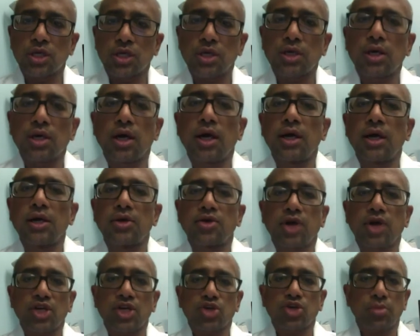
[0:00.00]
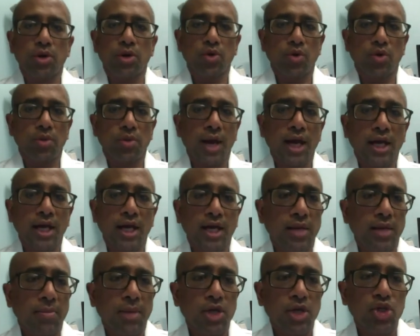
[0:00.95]
interaction between man and a
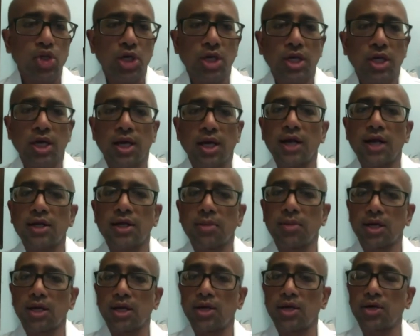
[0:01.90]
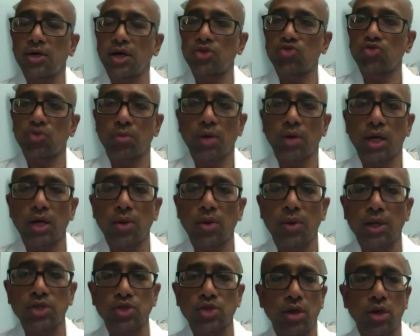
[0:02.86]
machine can ultimately transform
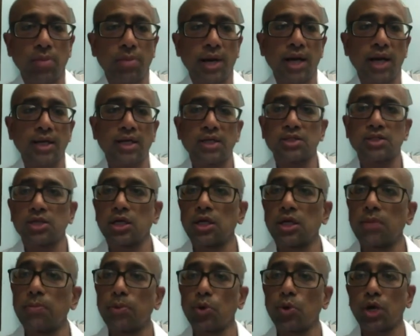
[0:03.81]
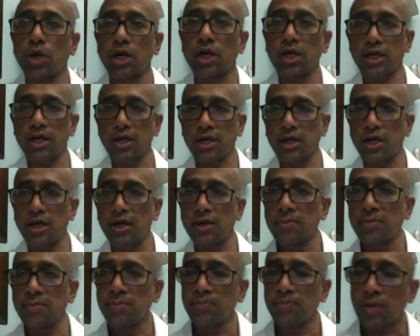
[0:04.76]
cardiovascular practice and improve clinical care.
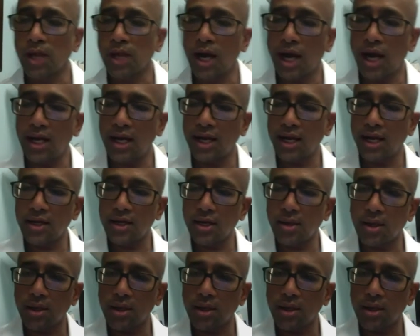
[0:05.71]
I'll end